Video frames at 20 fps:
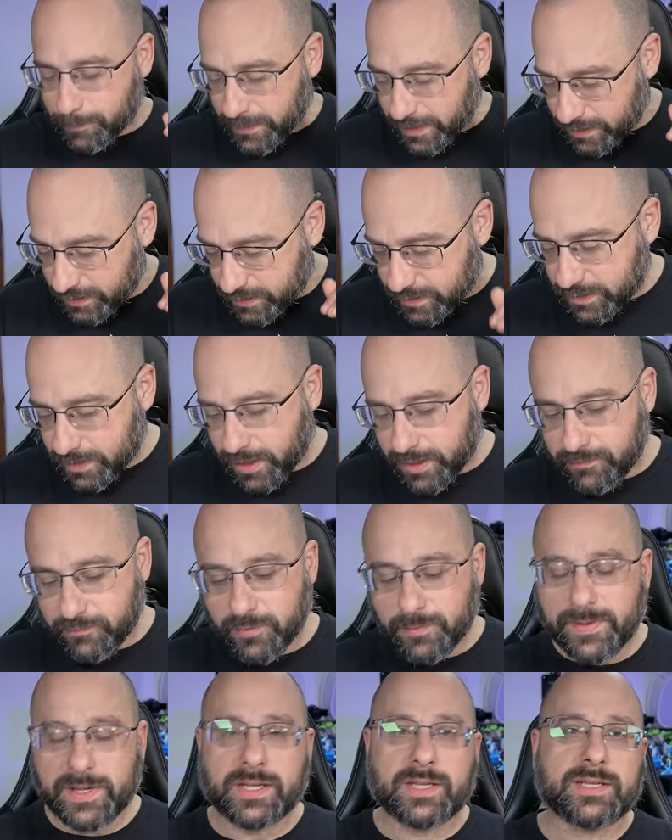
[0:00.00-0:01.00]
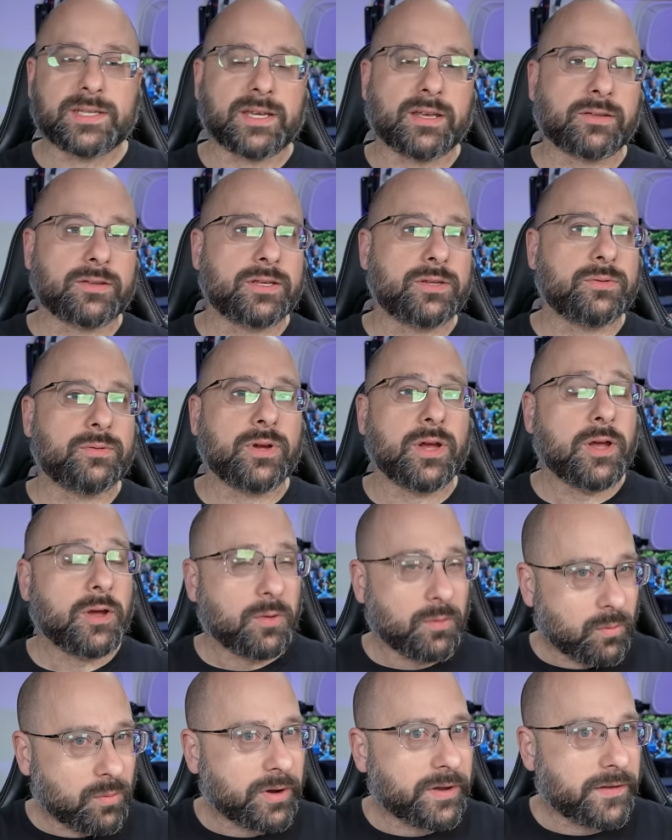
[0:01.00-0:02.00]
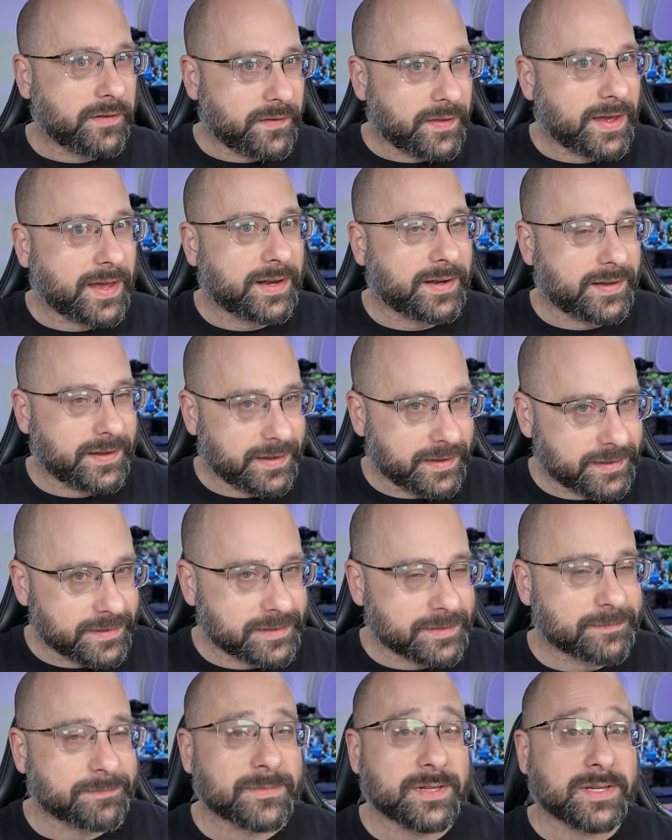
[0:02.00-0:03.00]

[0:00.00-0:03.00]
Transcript: And it's time for me to tell you what that is,